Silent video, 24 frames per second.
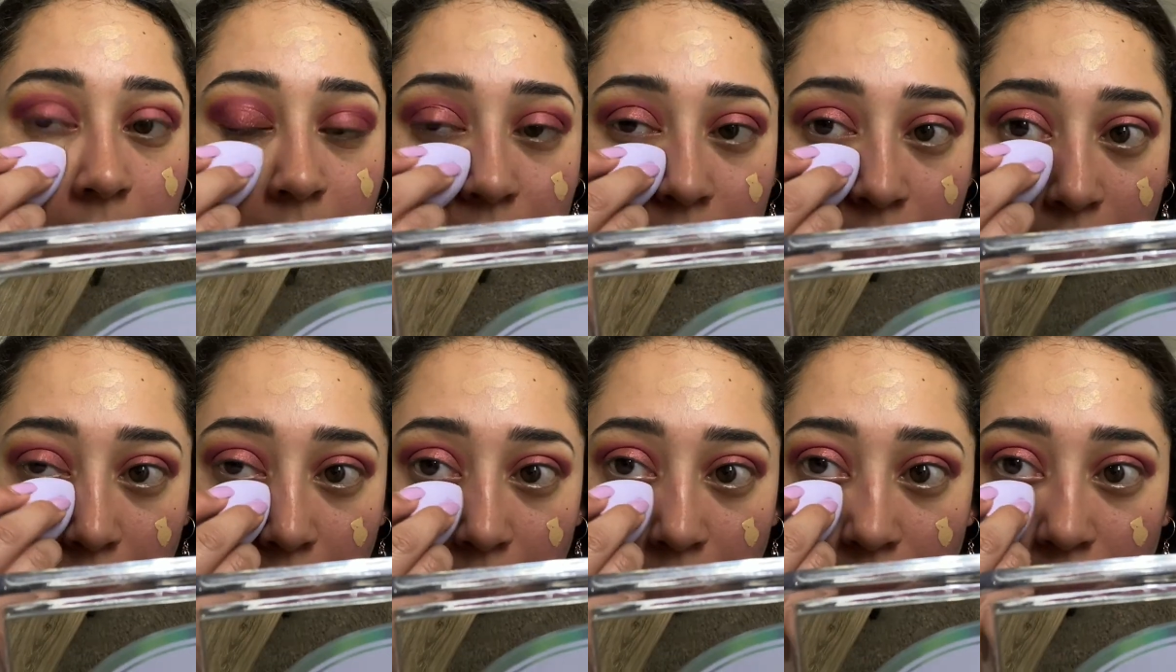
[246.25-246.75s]

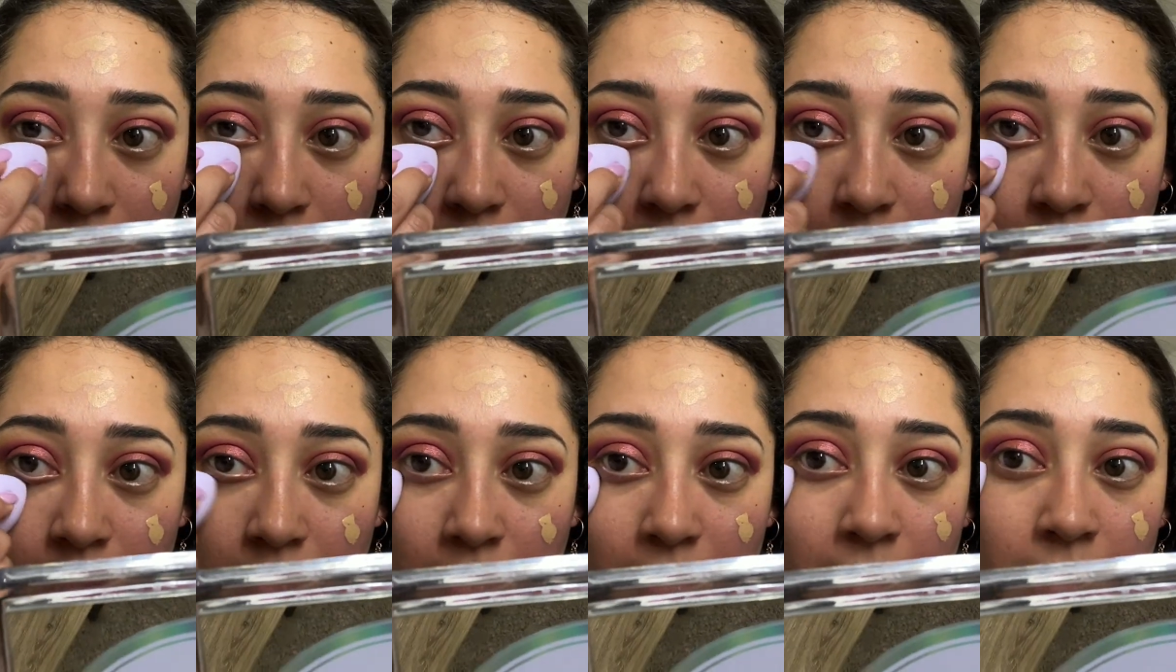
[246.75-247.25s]
I did a
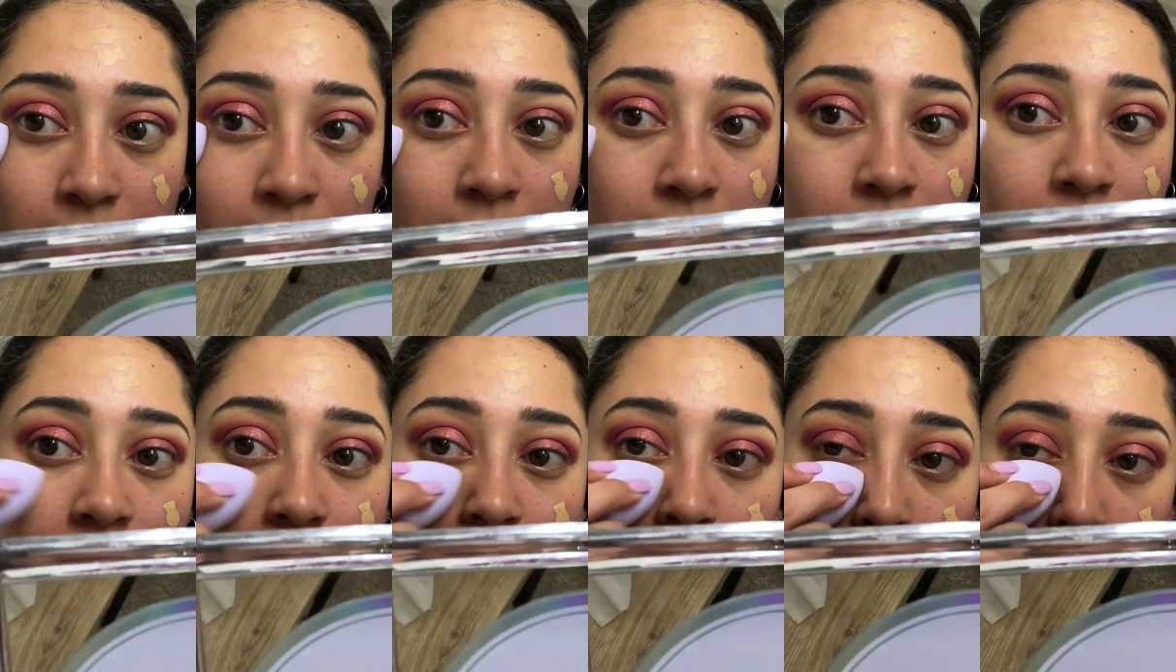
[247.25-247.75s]
review on
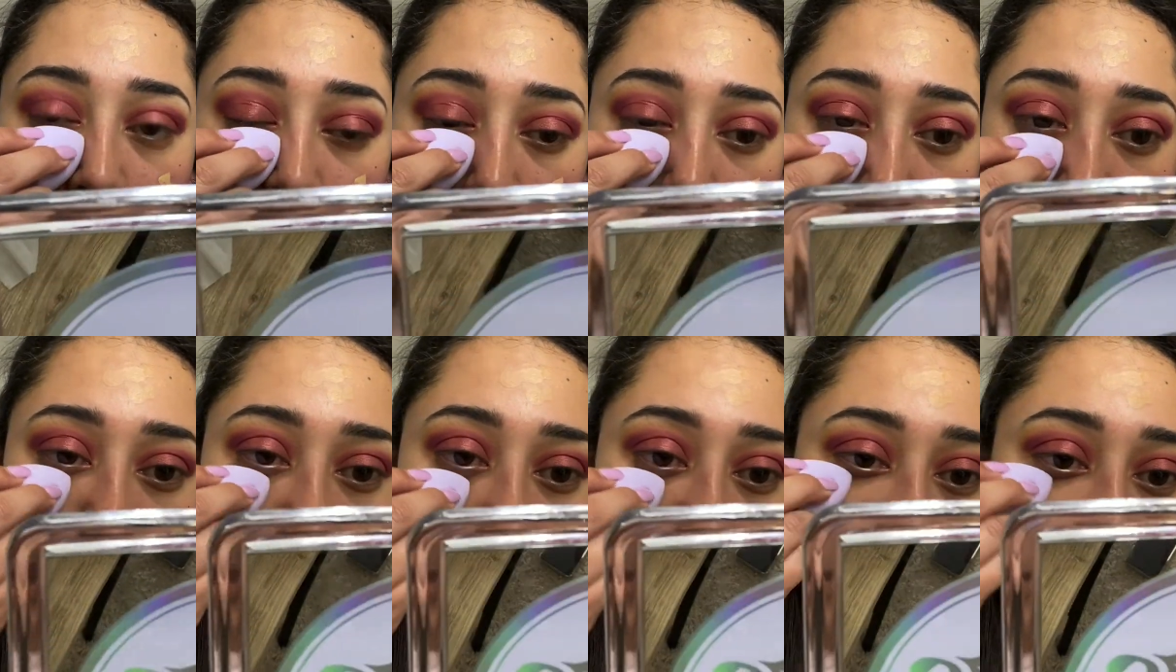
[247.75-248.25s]
this
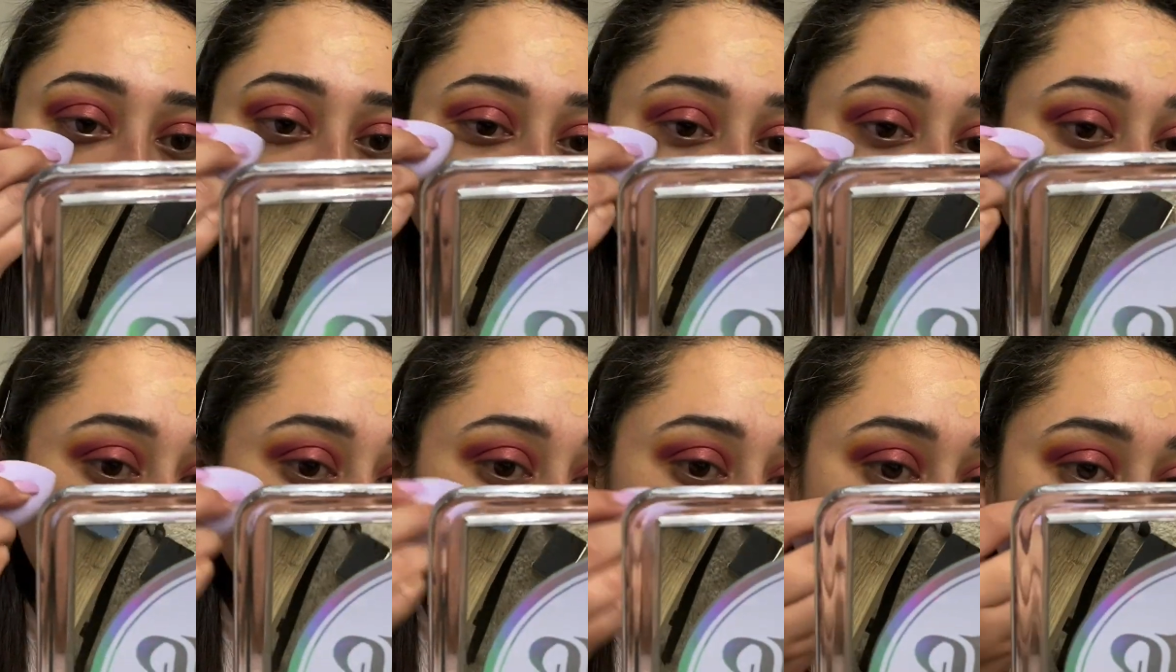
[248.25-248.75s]
one, I
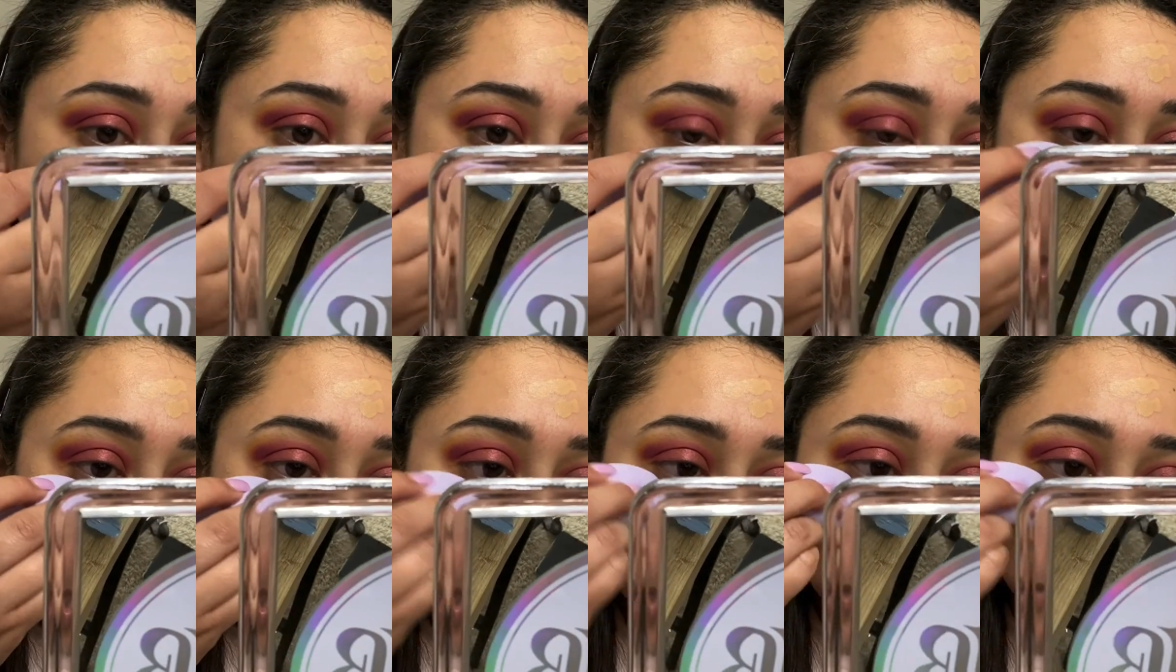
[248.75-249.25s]
think last
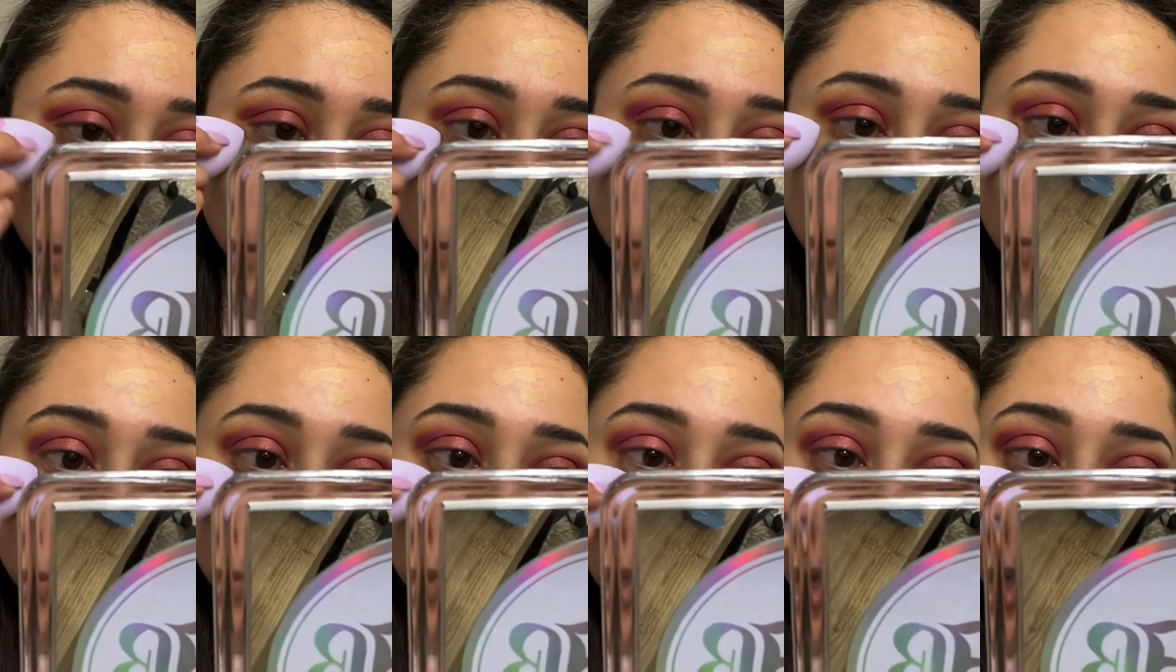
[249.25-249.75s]
week. So if you
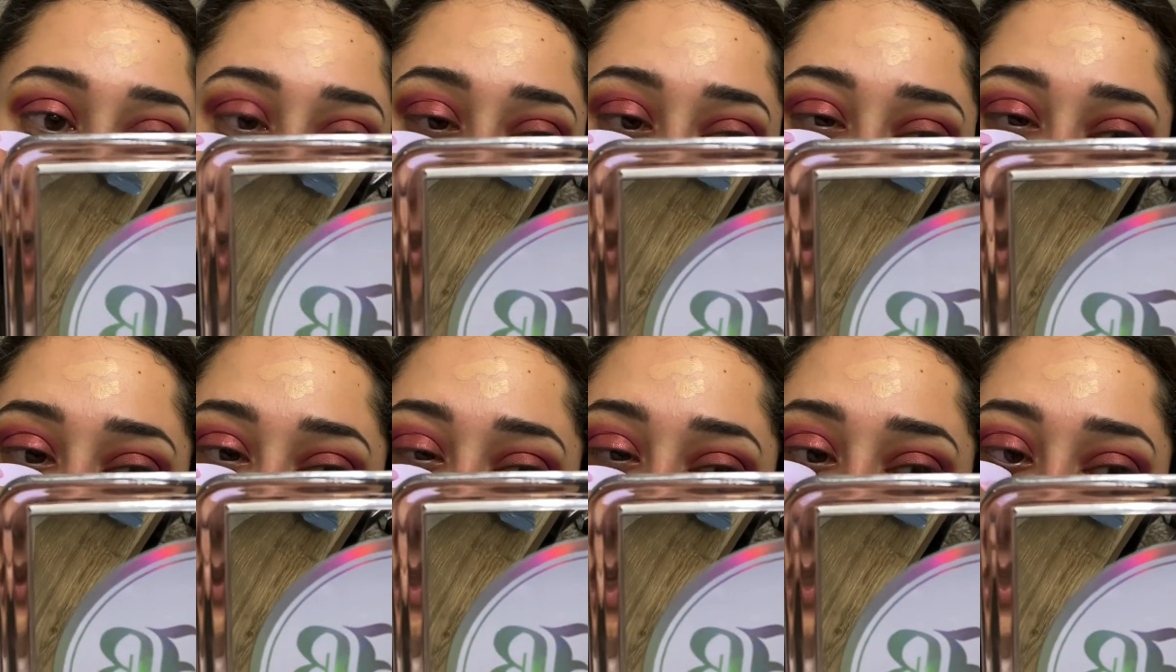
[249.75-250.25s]
guys haven't
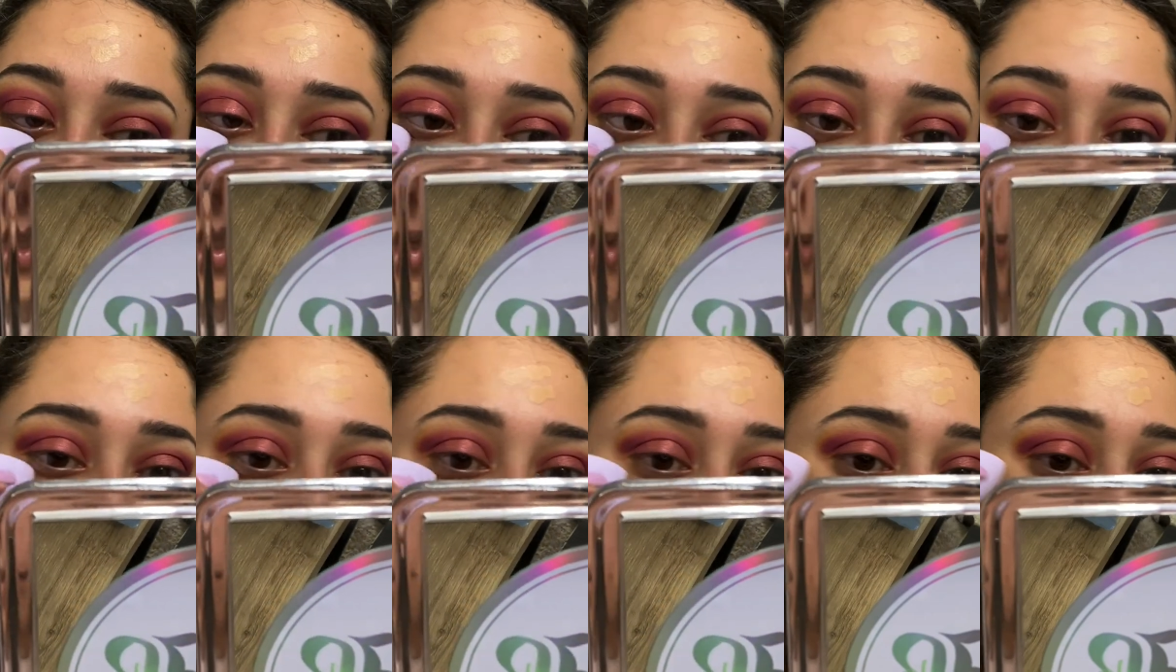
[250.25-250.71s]
checked it out,